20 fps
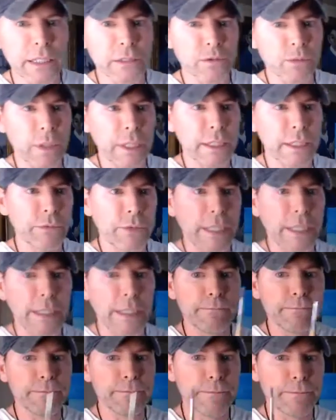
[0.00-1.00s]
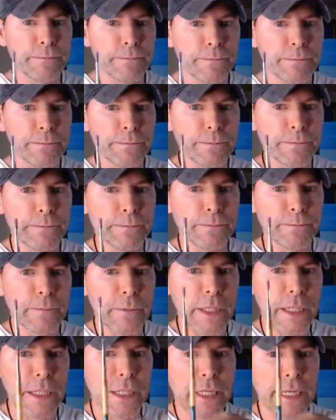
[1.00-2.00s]
one, right?
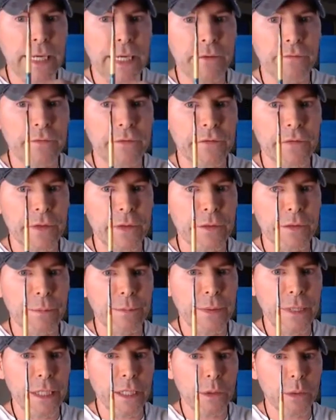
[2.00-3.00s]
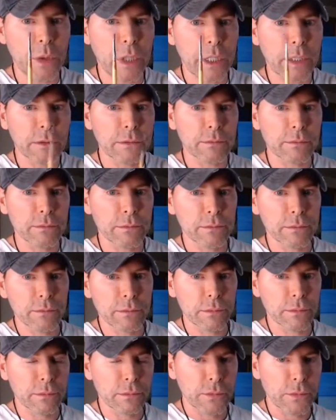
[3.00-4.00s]
And I have the bigger
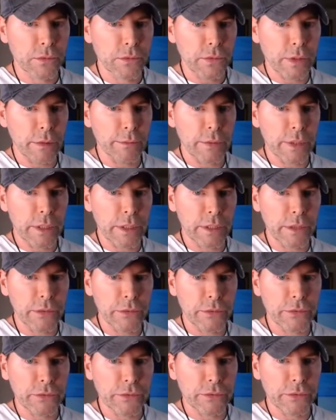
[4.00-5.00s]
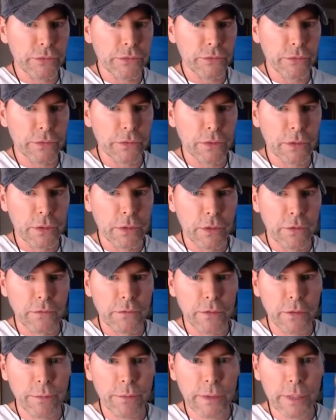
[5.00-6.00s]
one. So I'm going to use
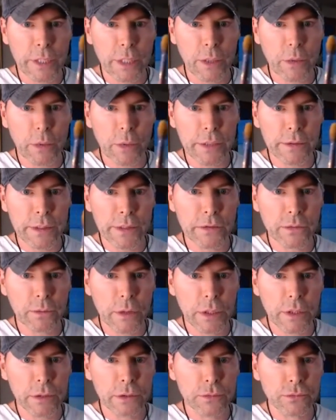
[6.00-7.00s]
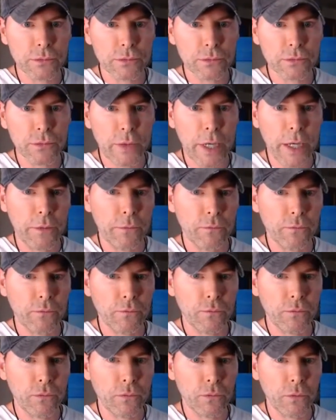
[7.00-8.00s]
the bigger one, this one.
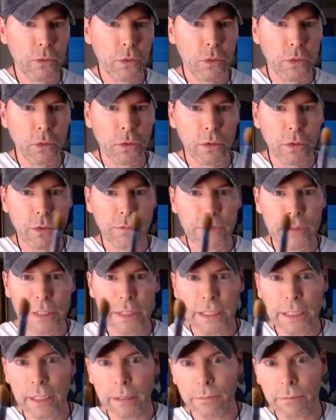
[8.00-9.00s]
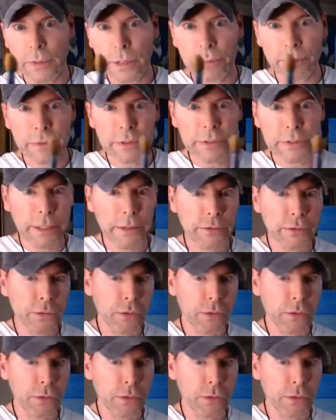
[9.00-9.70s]
I feel like I'm hypnotized.